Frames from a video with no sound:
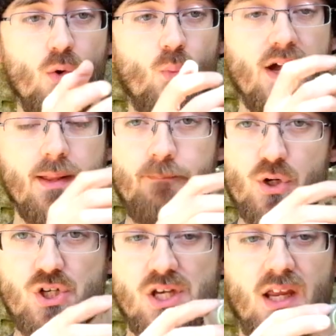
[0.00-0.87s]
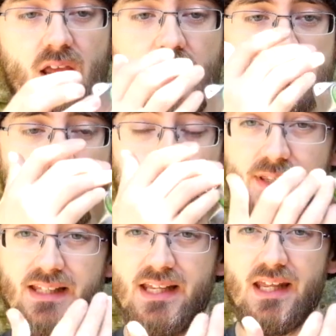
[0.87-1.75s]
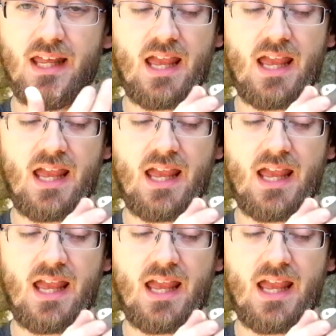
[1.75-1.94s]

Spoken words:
where the bushing is completely